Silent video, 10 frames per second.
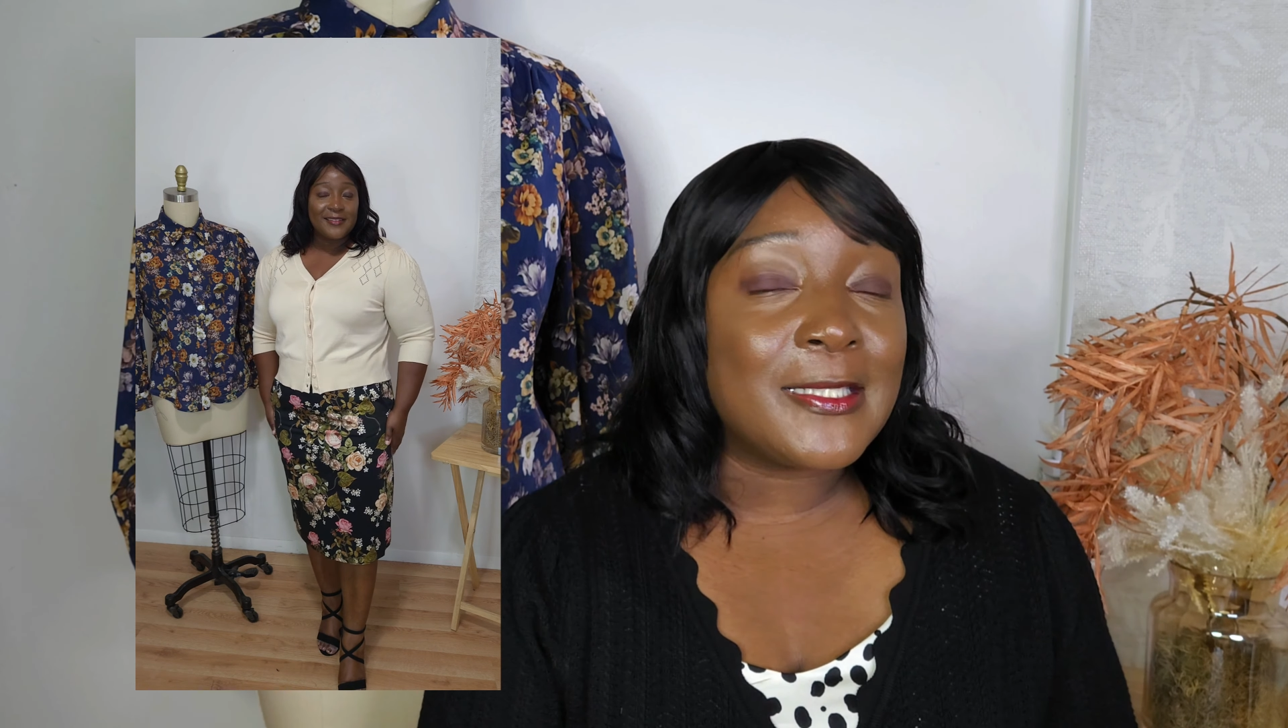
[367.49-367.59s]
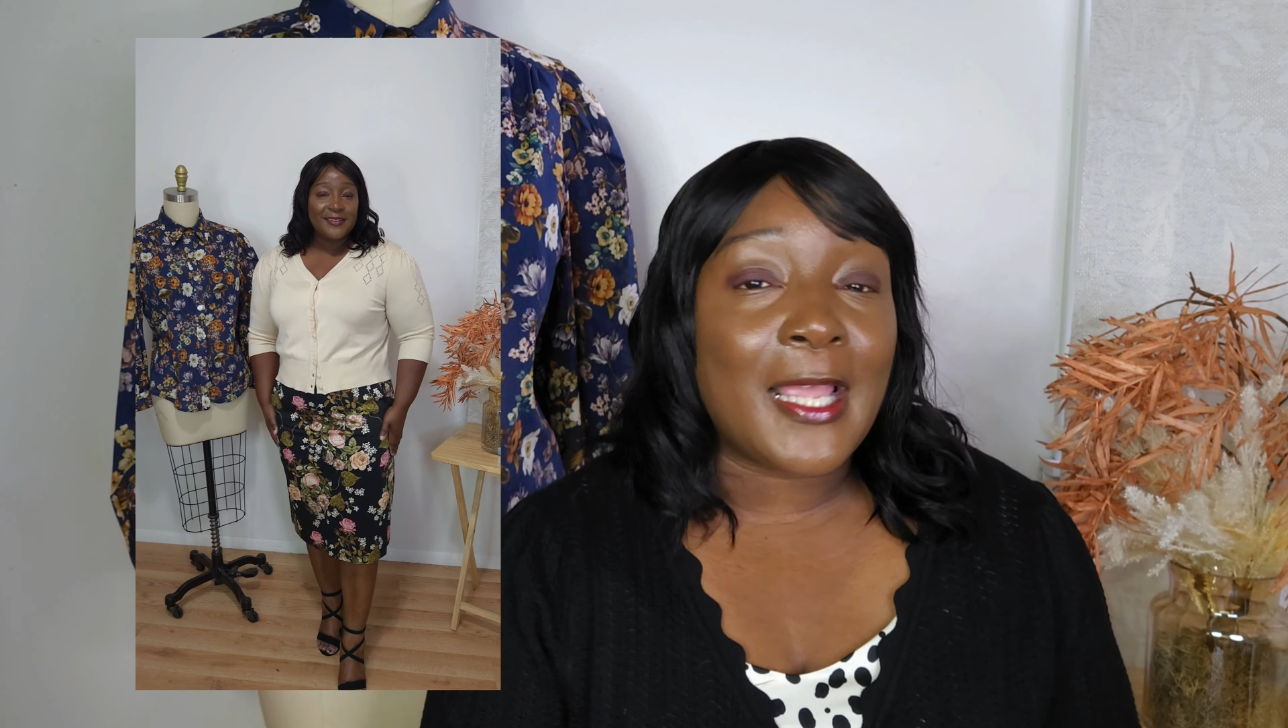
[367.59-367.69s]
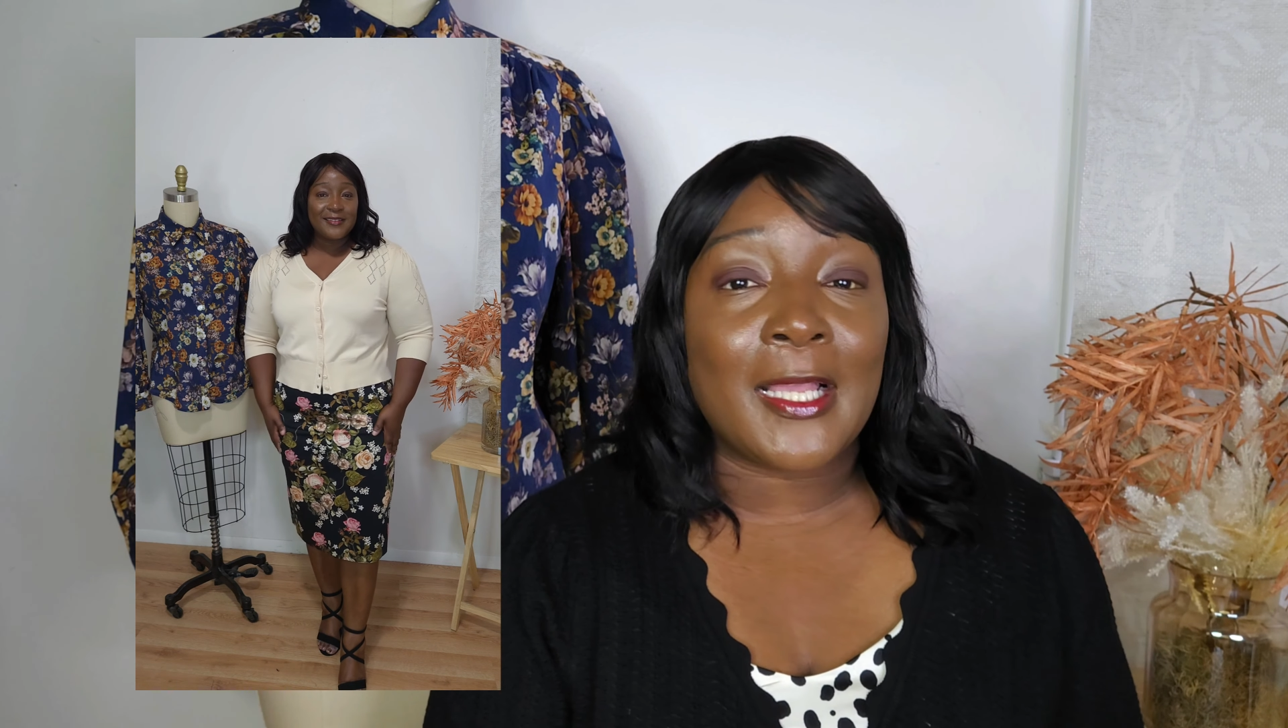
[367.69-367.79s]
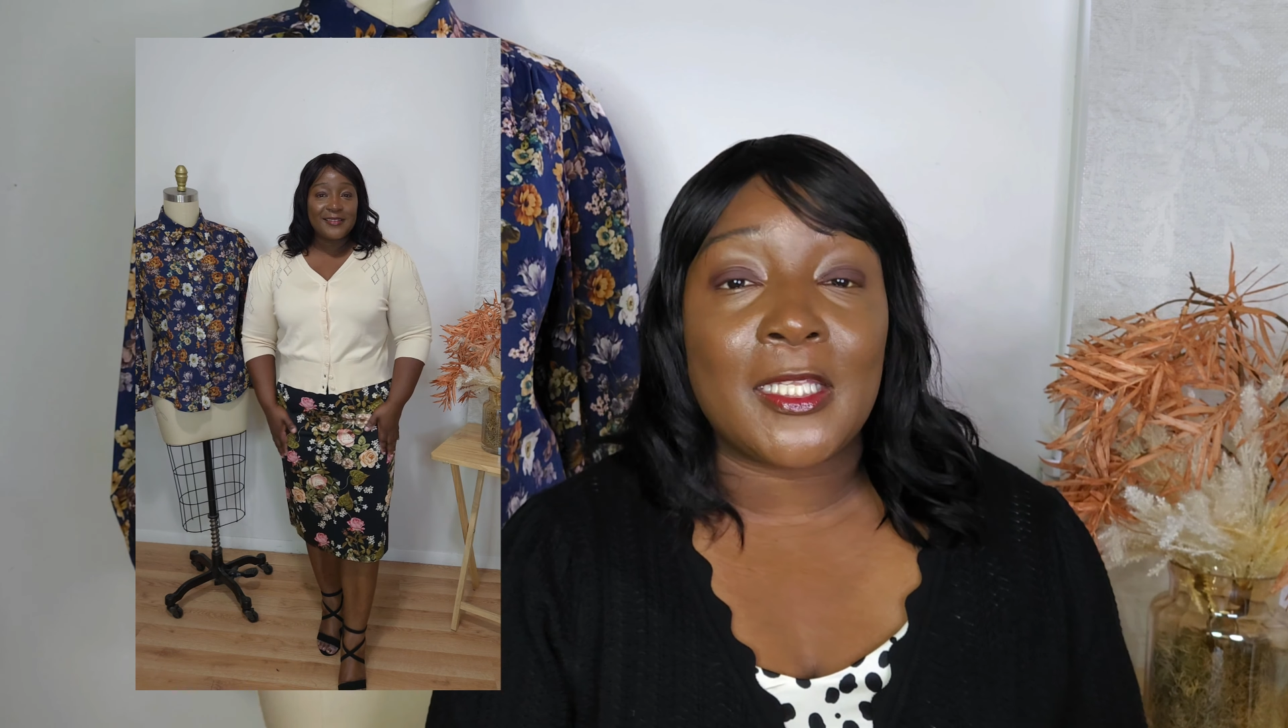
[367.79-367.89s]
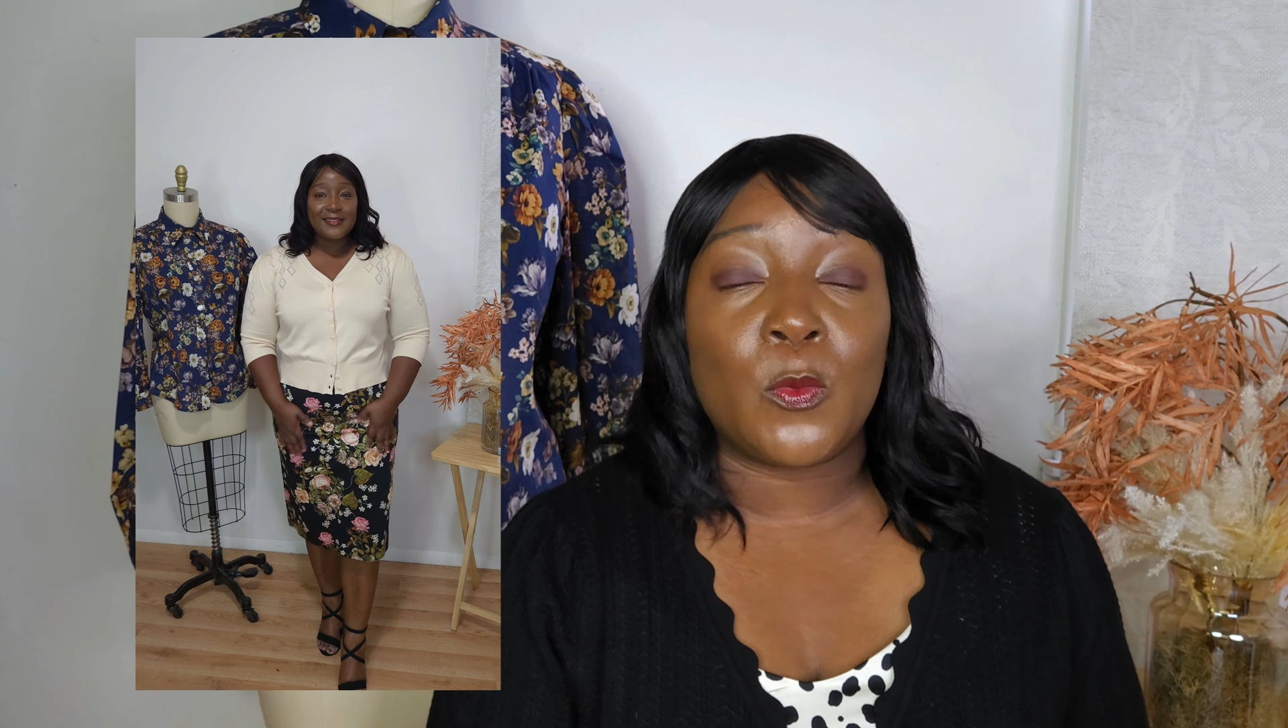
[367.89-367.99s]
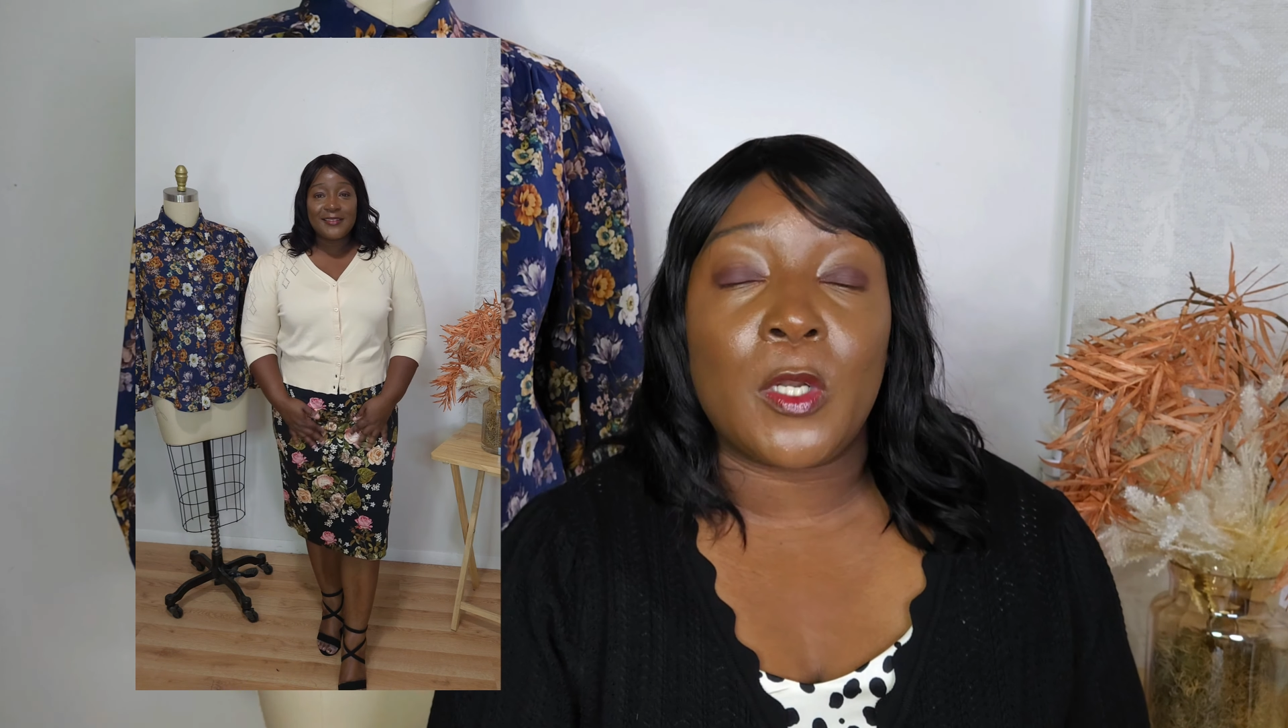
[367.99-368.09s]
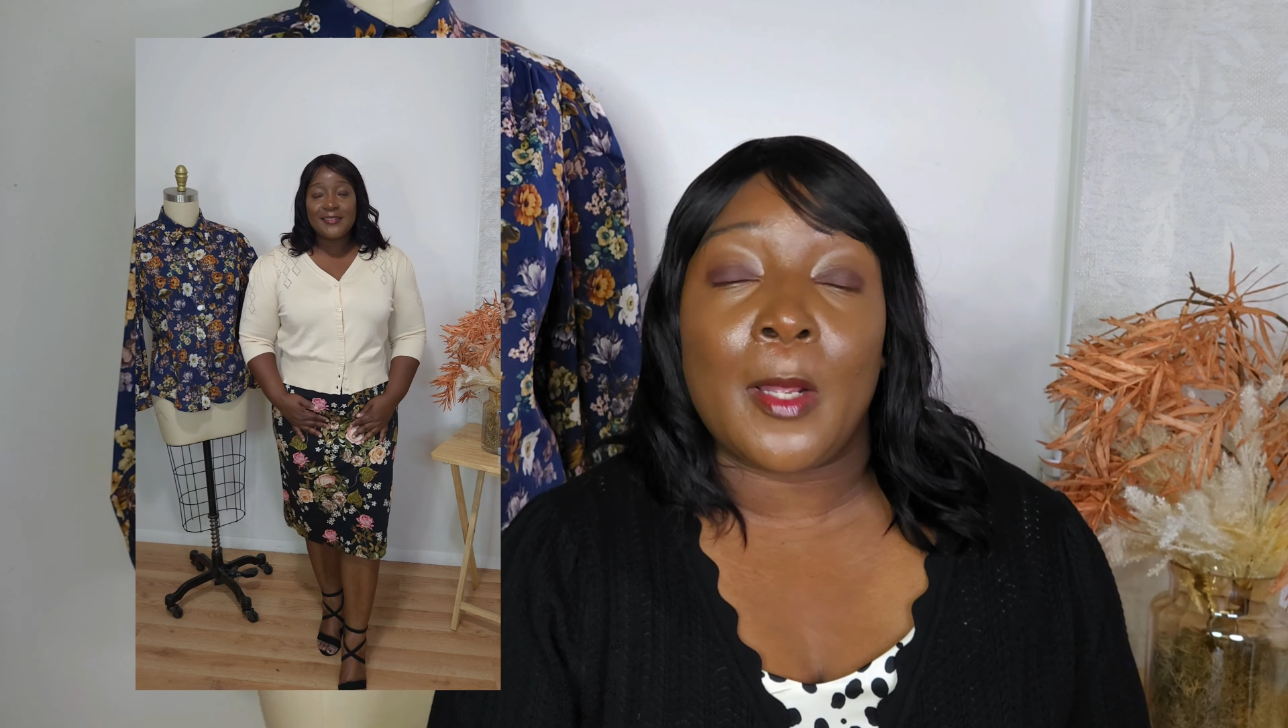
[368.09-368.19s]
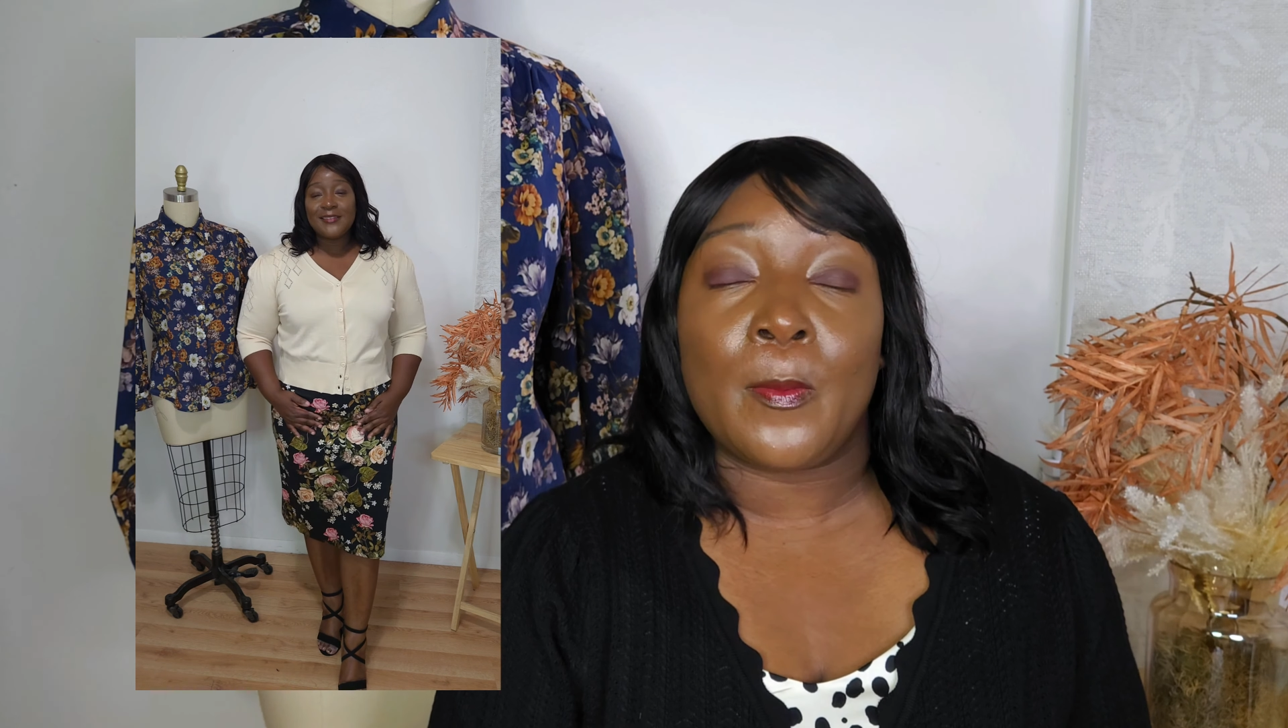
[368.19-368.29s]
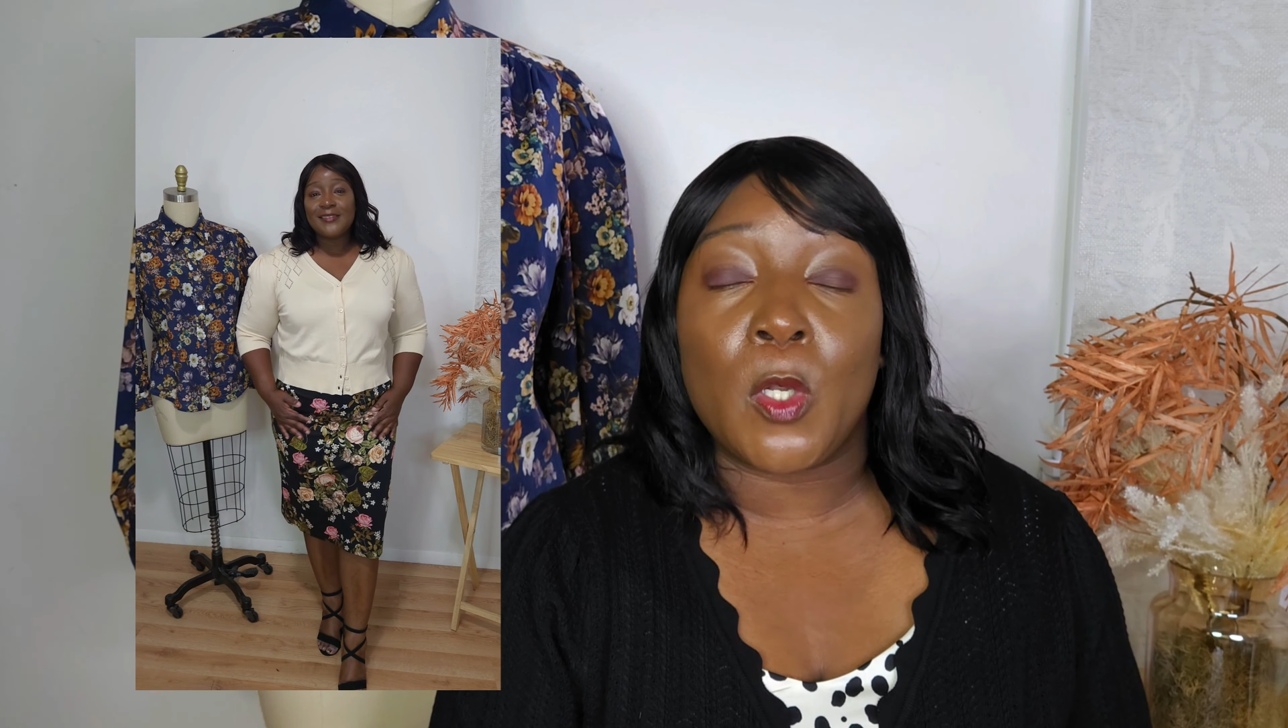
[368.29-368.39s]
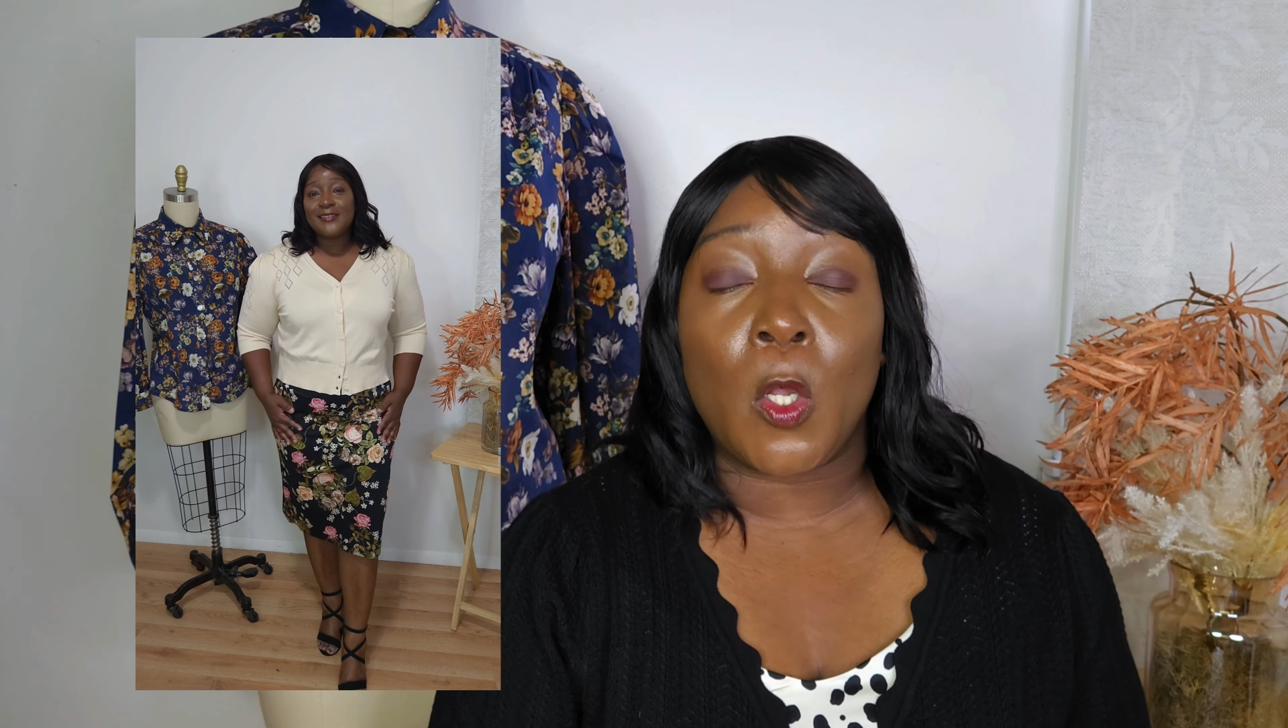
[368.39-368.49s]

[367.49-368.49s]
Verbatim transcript: exactly what I'm